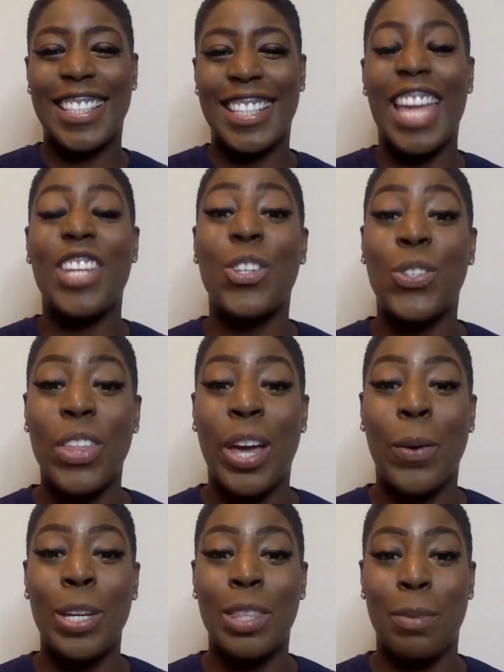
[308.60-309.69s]
and you do that
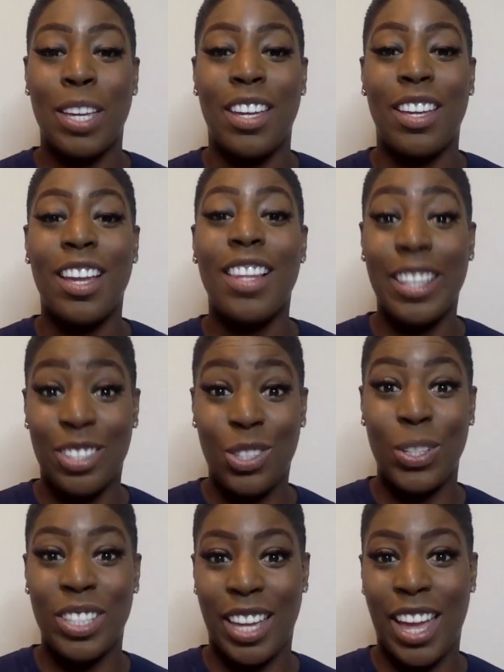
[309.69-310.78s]
with me. Let's do
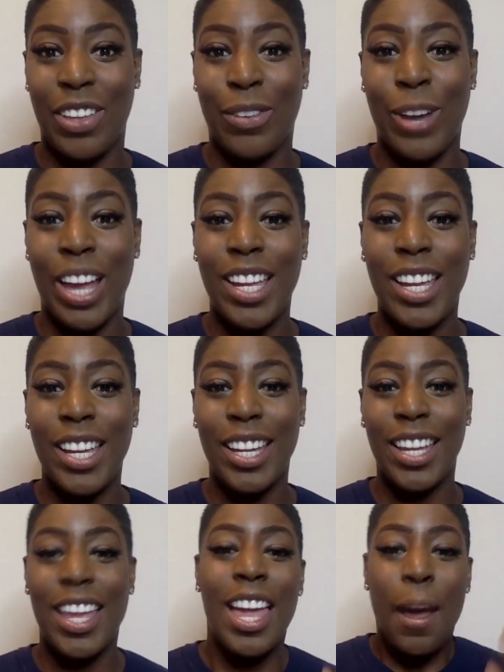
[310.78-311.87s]
it together. Ready?
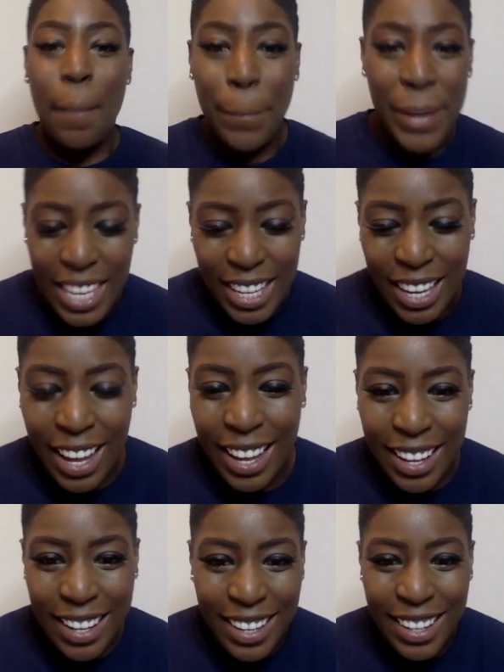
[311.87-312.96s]

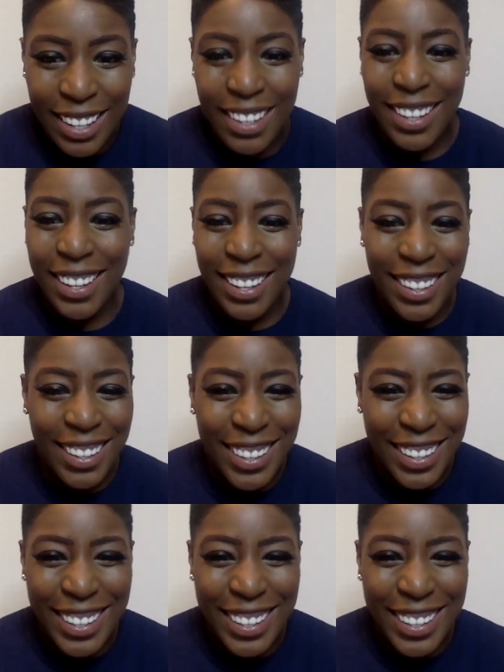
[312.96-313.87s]
Because.